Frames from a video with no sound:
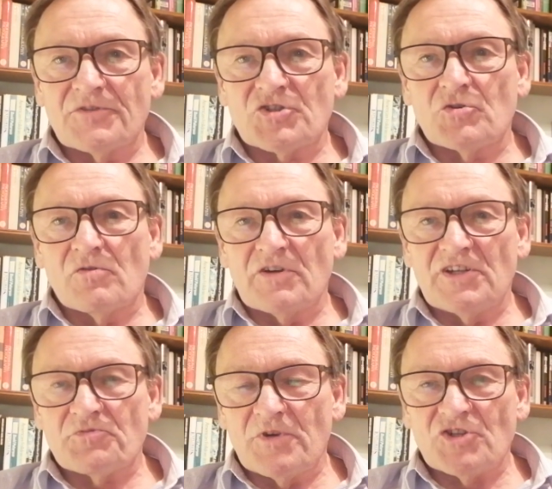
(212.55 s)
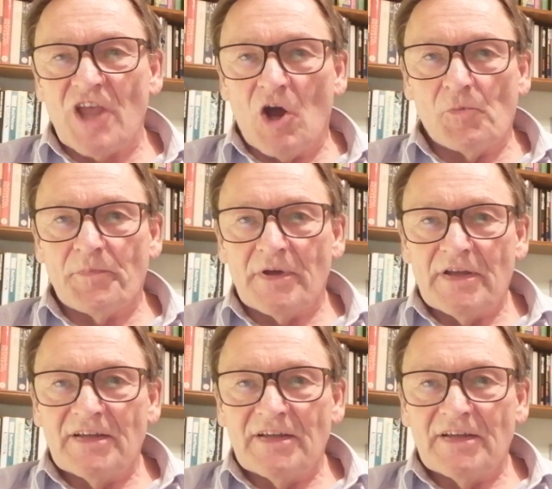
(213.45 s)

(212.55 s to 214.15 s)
stories which help